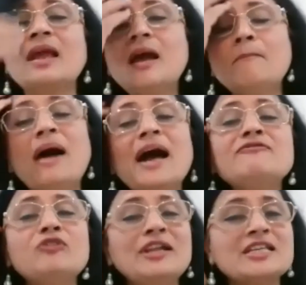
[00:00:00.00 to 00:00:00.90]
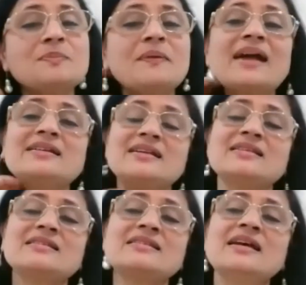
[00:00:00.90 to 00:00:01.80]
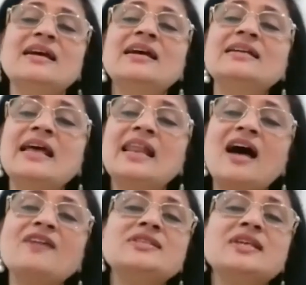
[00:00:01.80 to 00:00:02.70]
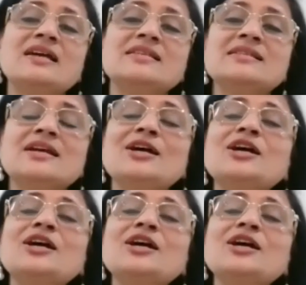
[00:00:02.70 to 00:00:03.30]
Mindfulness practice, it allows us